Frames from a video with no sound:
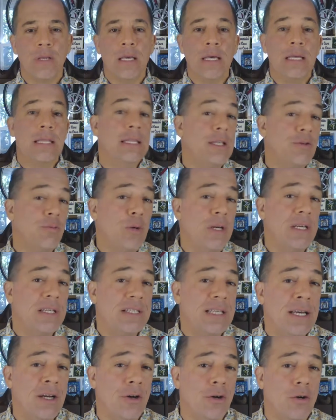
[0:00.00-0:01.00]
This week's
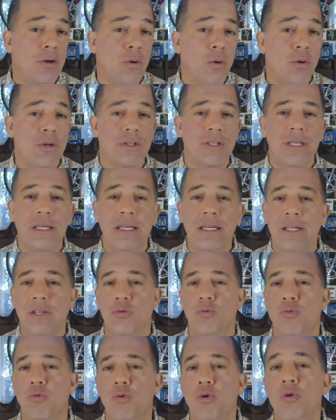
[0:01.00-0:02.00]
intercourse is
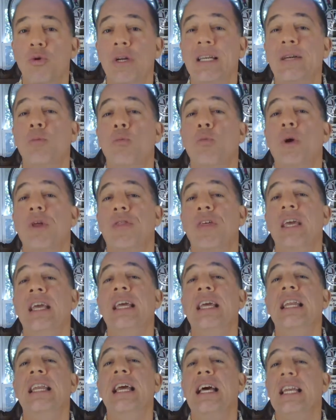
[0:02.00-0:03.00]
rooted
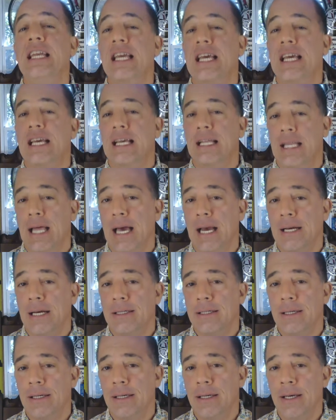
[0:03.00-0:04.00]
within
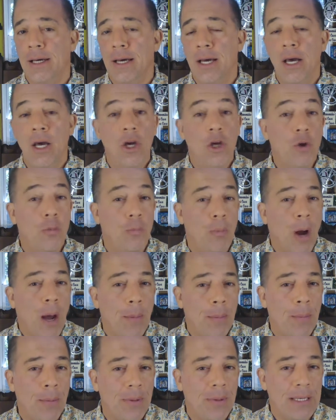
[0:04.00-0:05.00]
neglect. You
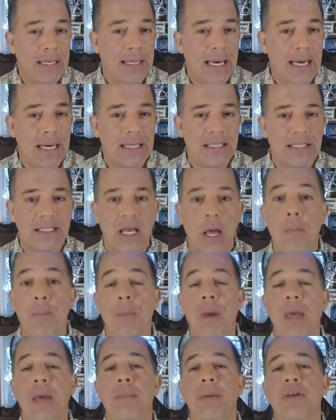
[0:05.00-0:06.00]
probably guess
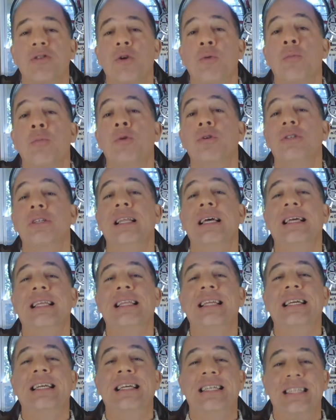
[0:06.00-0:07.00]
babies are most
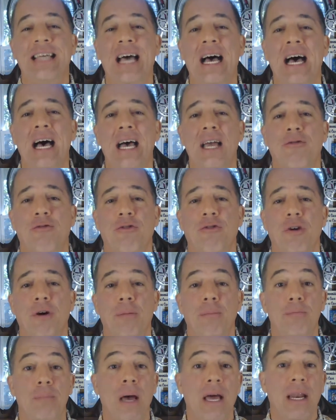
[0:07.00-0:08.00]
likely to die
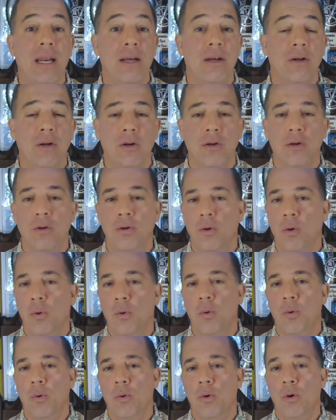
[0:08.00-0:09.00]
from medical
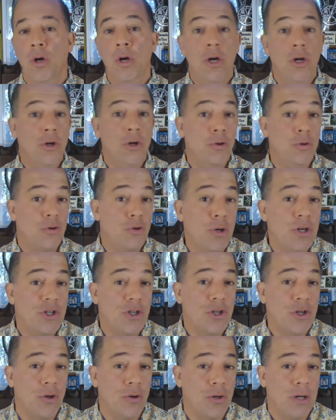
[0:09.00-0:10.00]
or
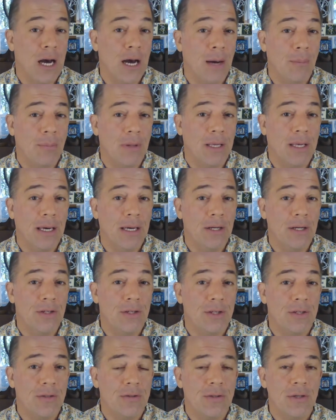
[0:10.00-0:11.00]
nutritional
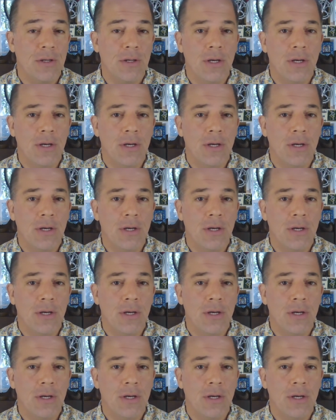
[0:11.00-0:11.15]
complications.